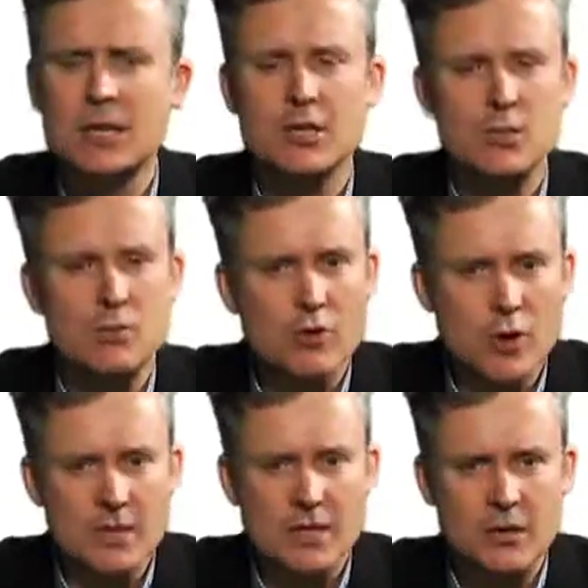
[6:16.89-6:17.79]
you
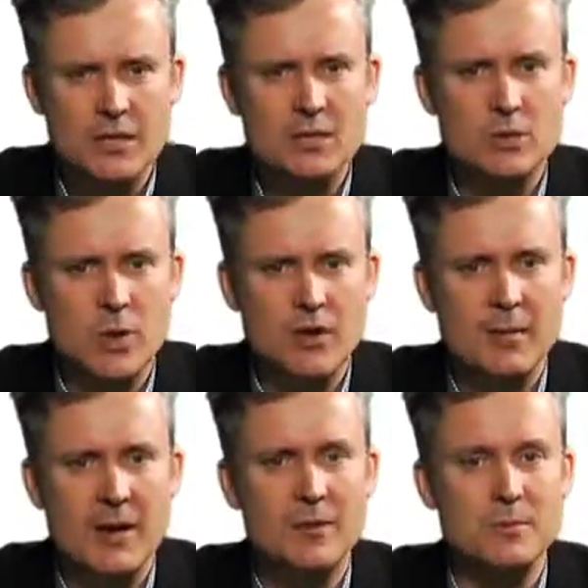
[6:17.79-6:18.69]
probably don't need to worry
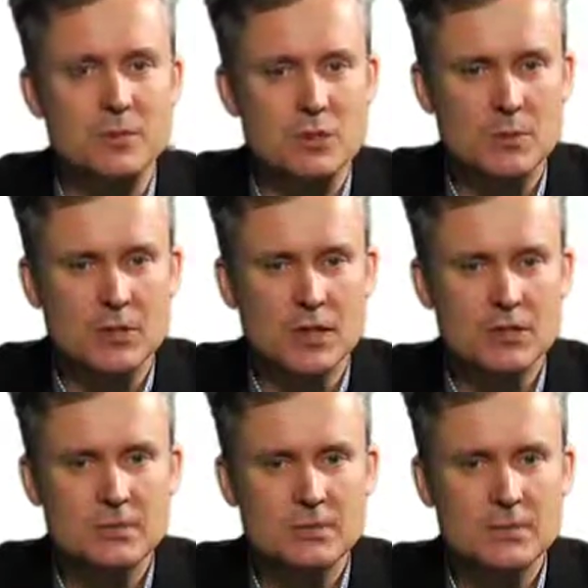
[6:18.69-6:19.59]
about them too much.